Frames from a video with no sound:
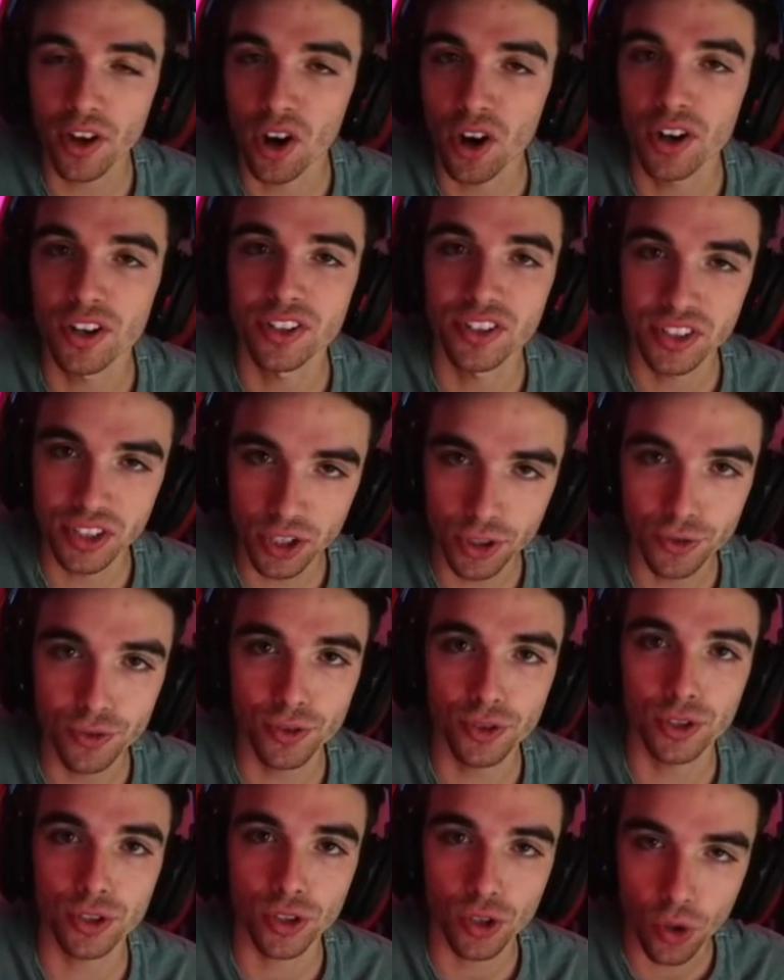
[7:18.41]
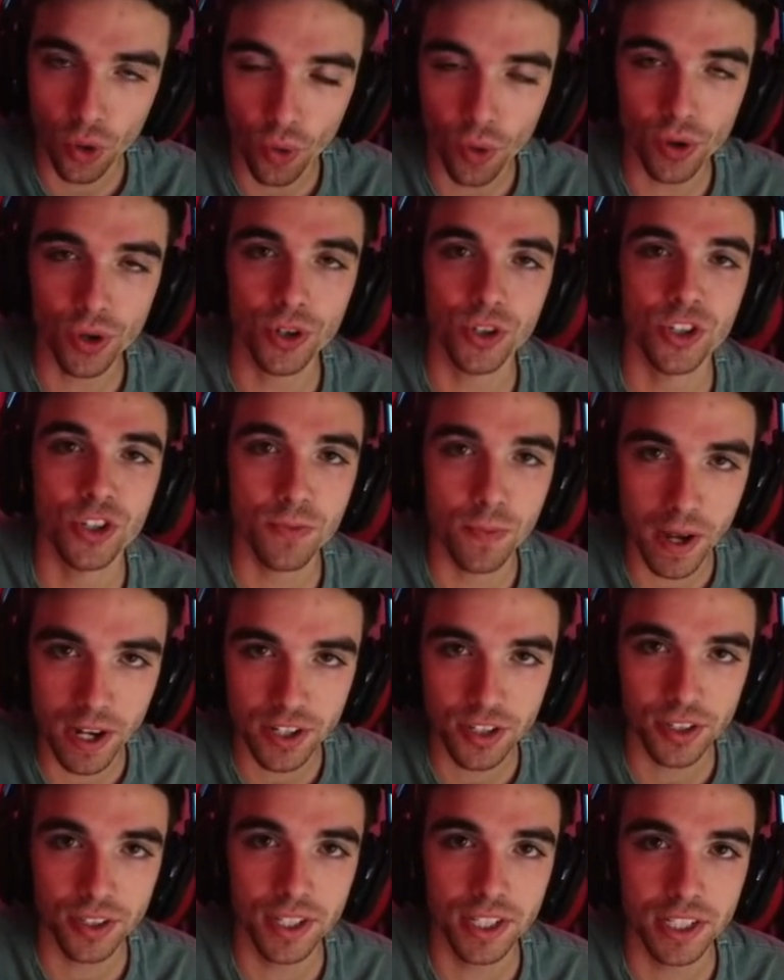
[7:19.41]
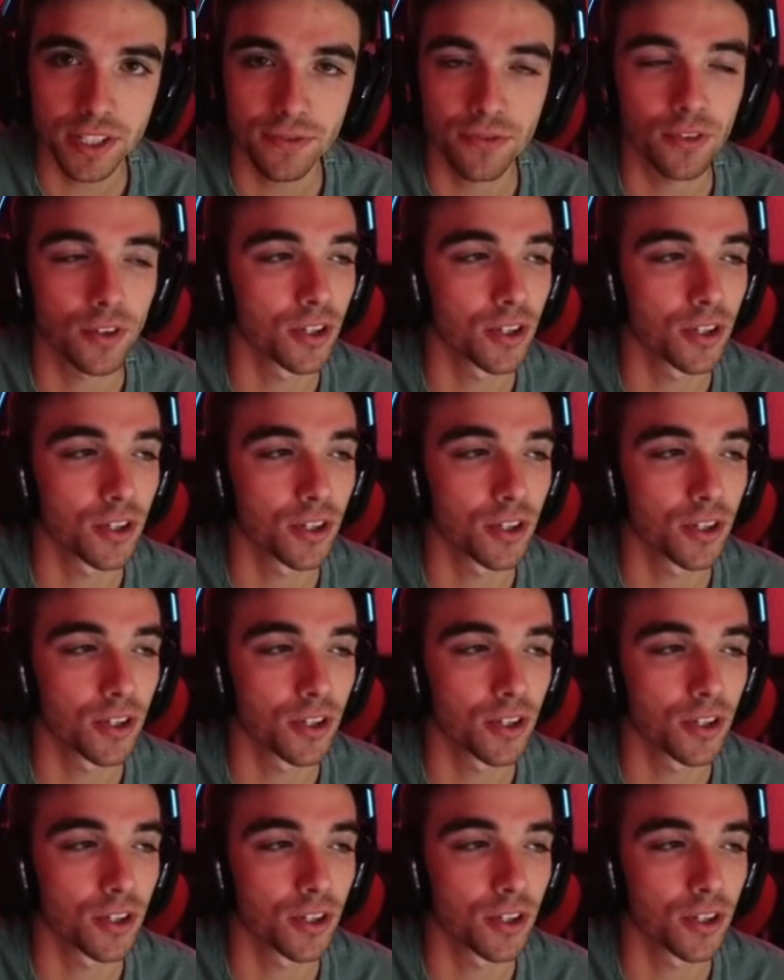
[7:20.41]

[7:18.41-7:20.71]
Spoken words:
our Silver Corner Specialist for,